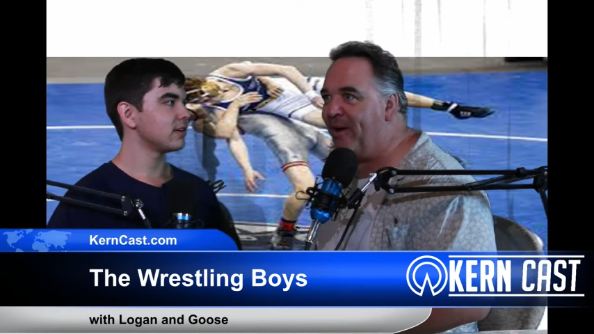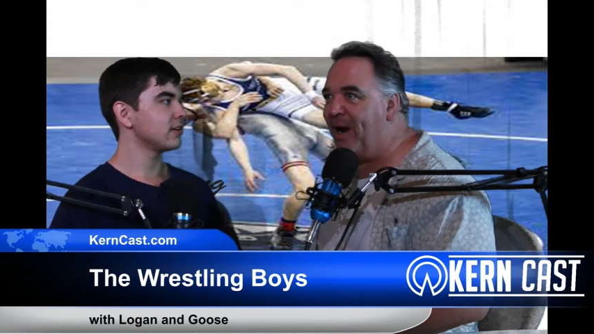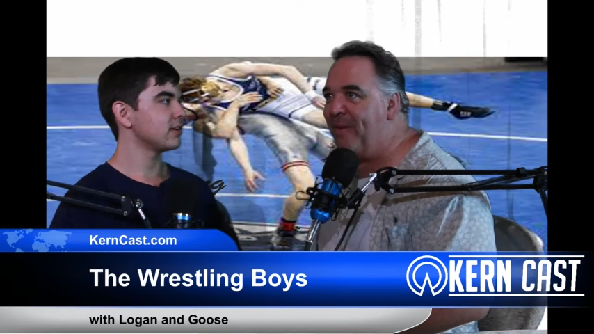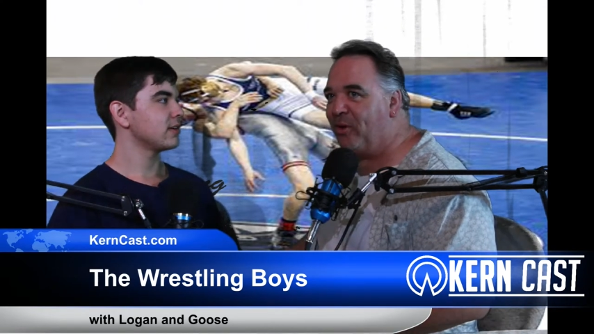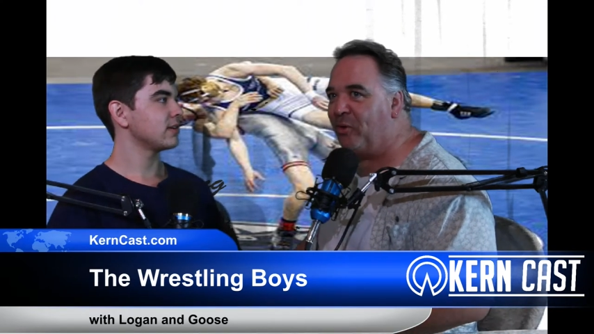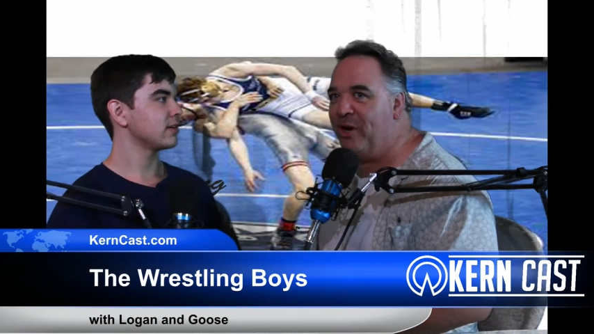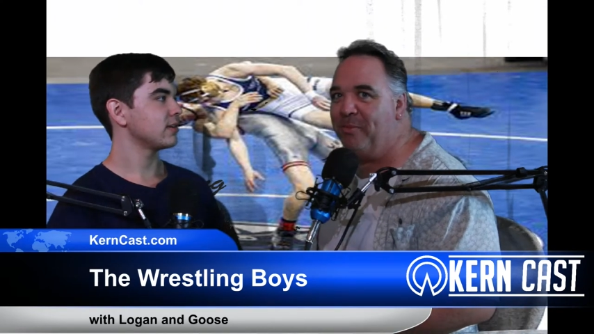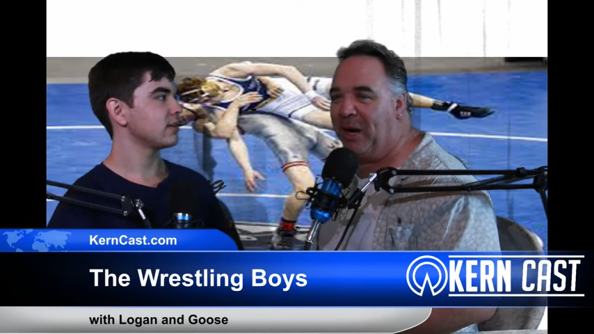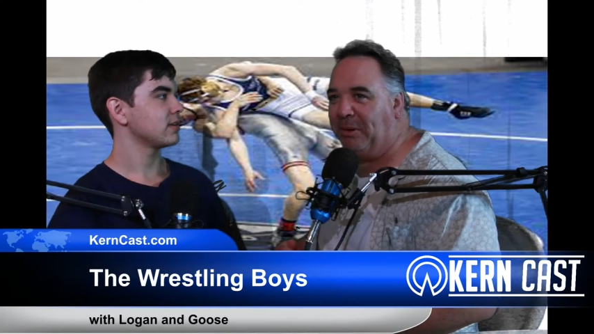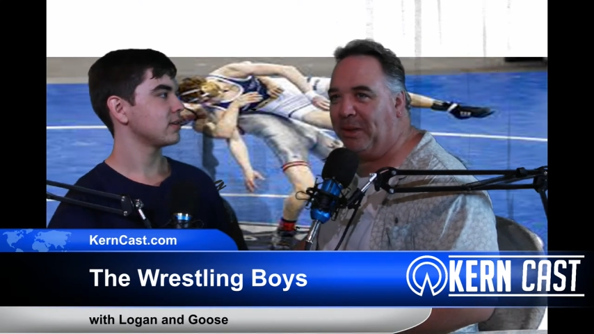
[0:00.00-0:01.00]
Speaker 1: I'm the queen.
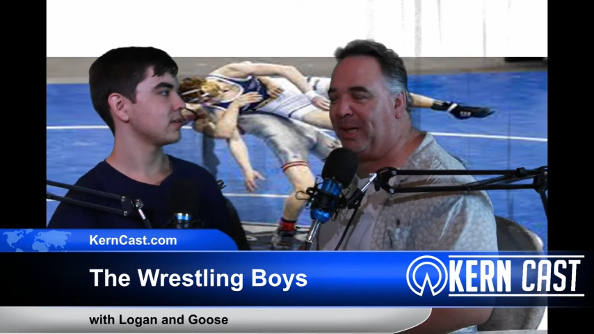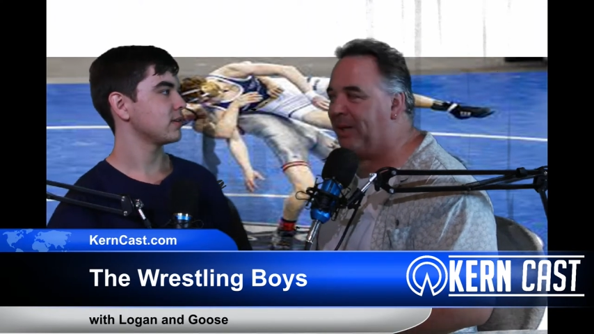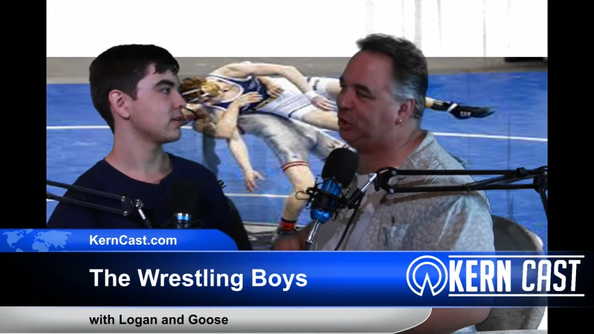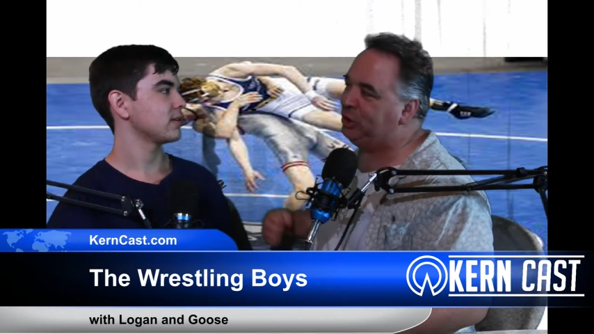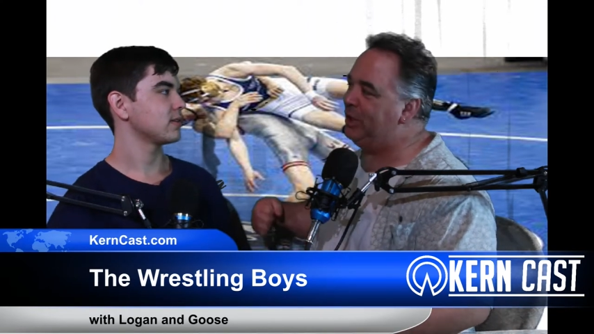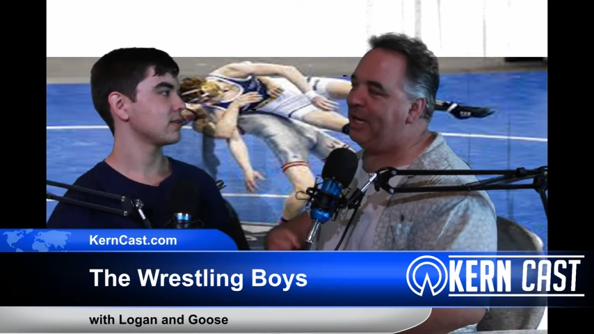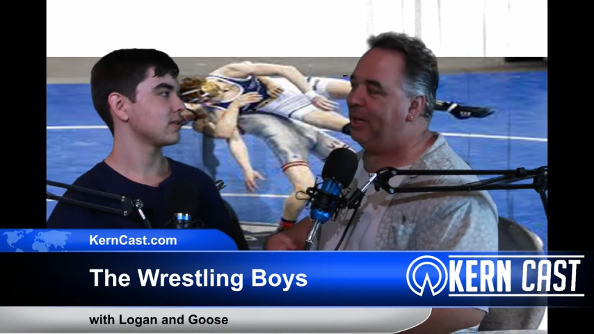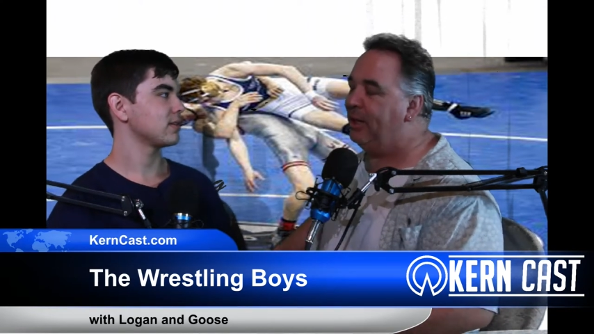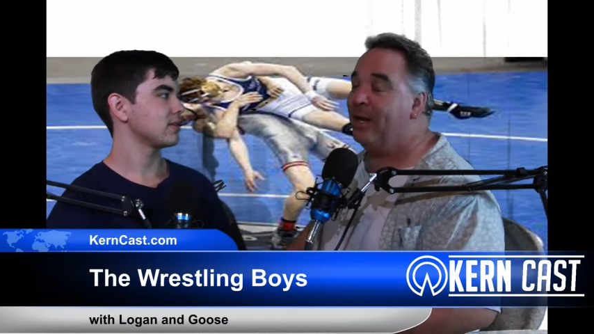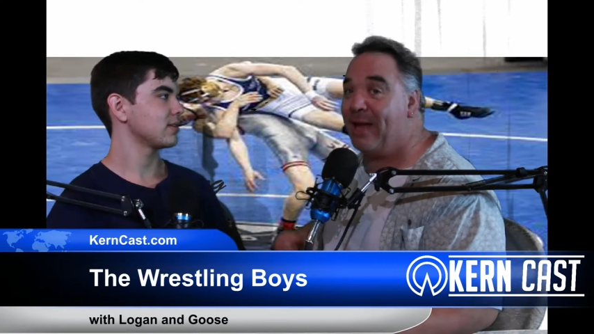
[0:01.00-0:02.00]

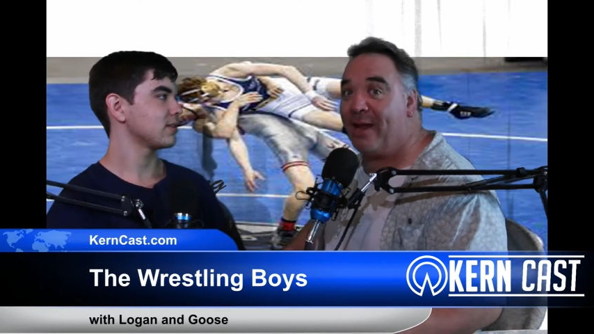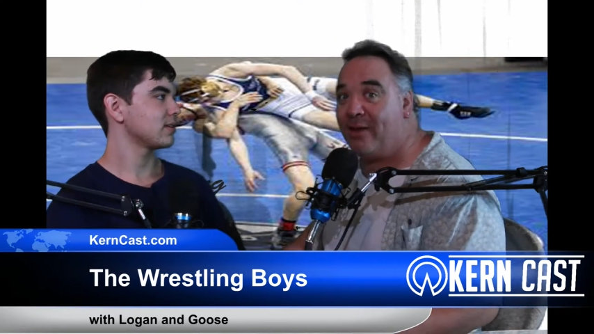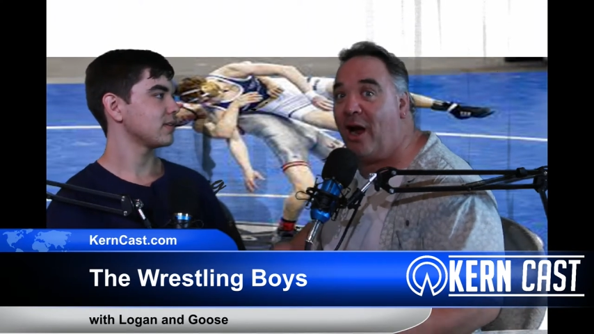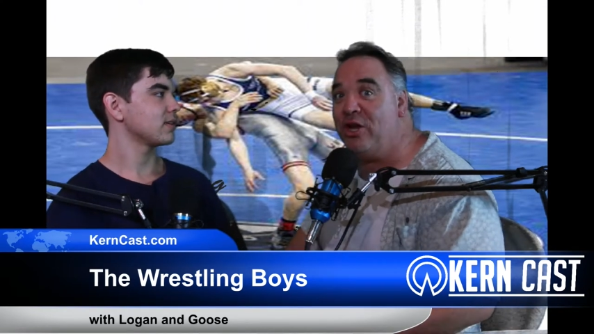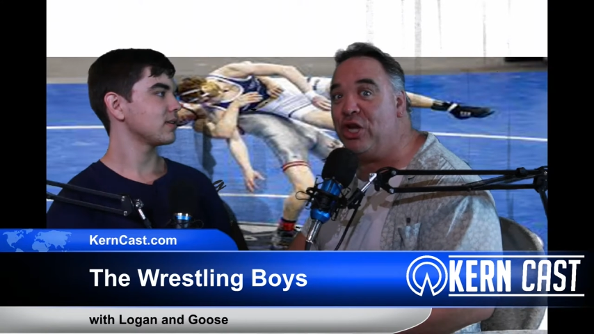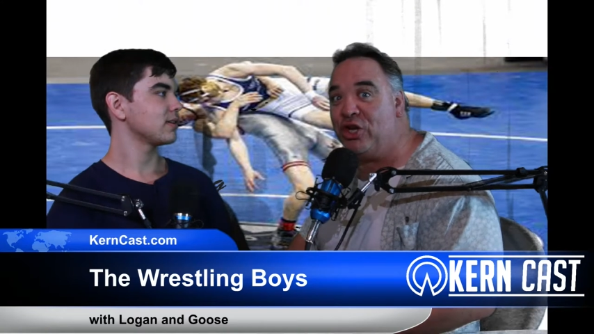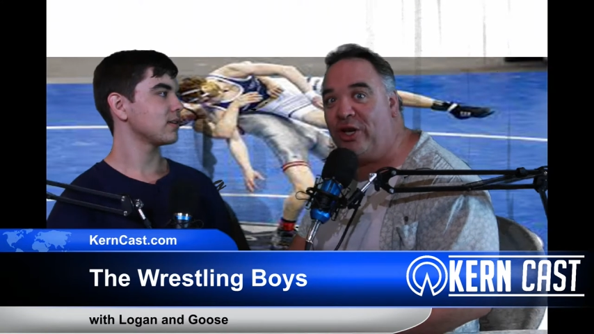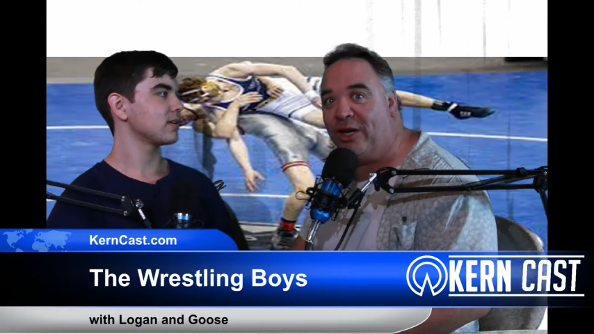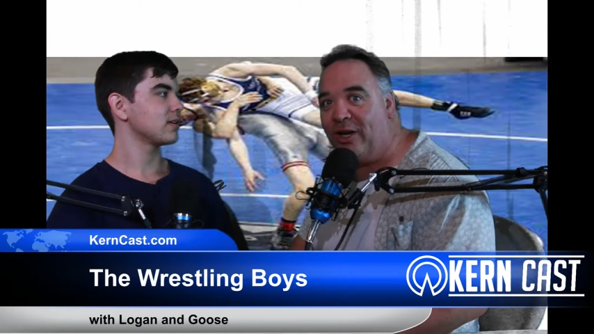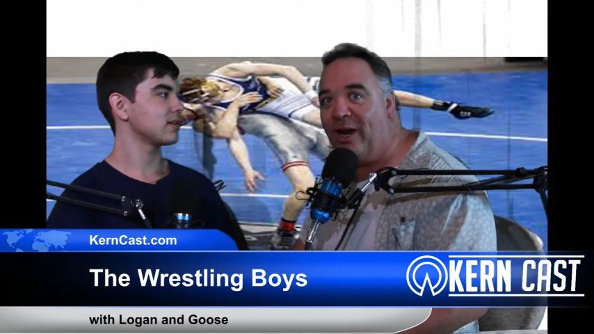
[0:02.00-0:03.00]
That's how you should have
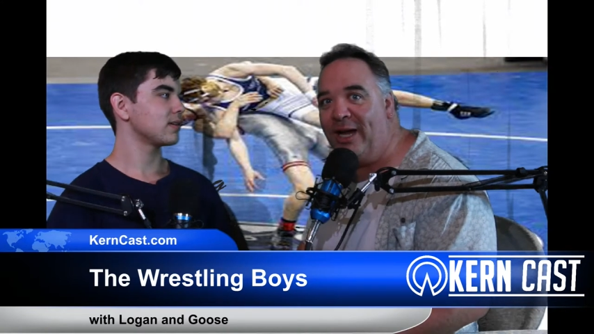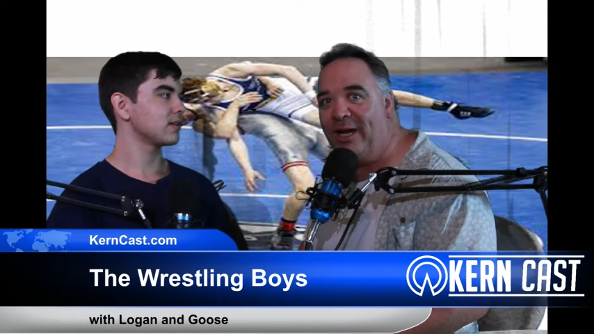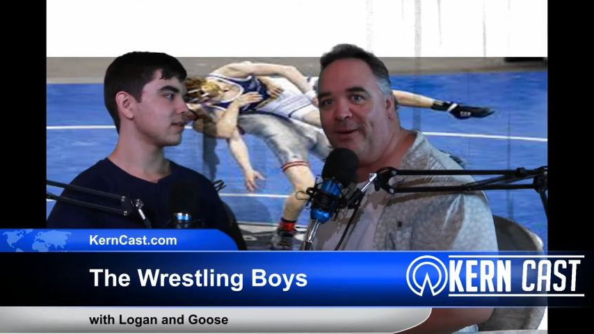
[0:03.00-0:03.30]
done it.